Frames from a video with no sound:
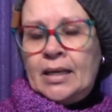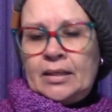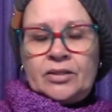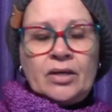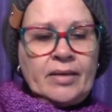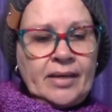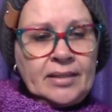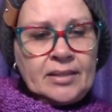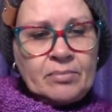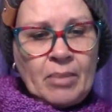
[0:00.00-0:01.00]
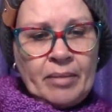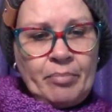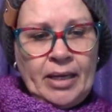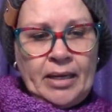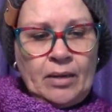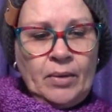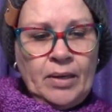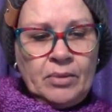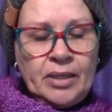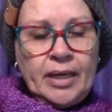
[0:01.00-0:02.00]
So that is my planning.
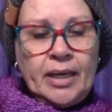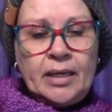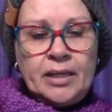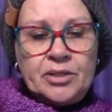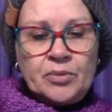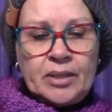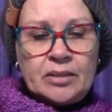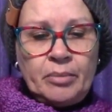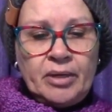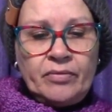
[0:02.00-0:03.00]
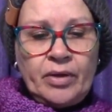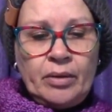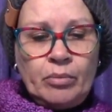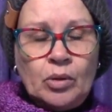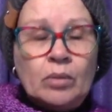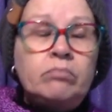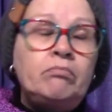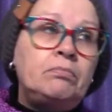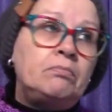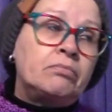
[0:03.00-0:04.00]
When will the Henley sweater be available?
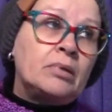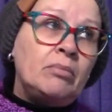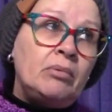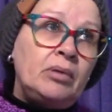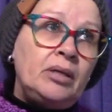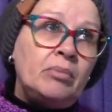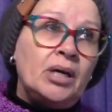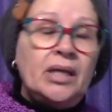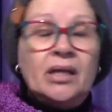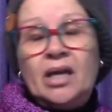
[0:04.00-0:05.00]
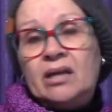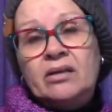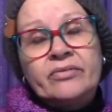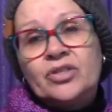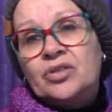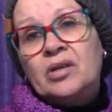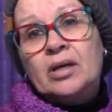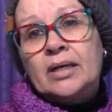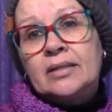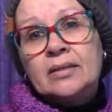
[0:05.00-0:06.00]
Probably by the end of
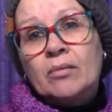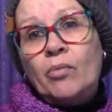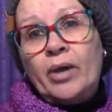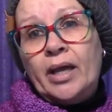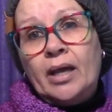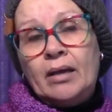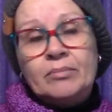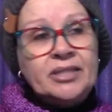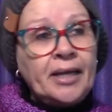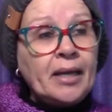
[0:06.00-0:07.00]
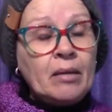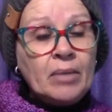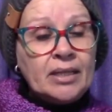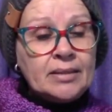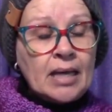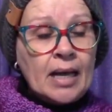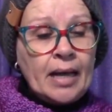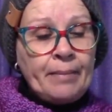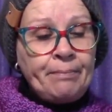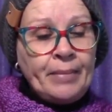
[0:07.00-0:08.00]
July somewhere. I'm taking my
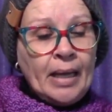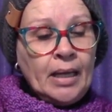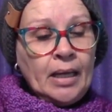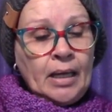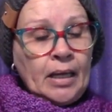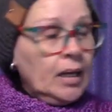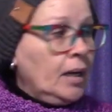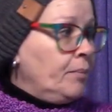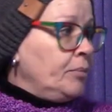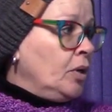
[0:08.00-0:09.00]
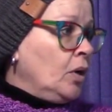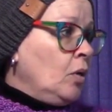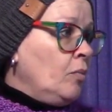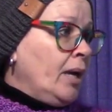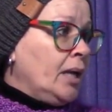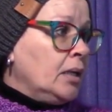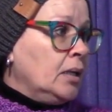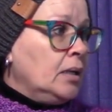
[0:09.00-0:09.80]
time. No, man.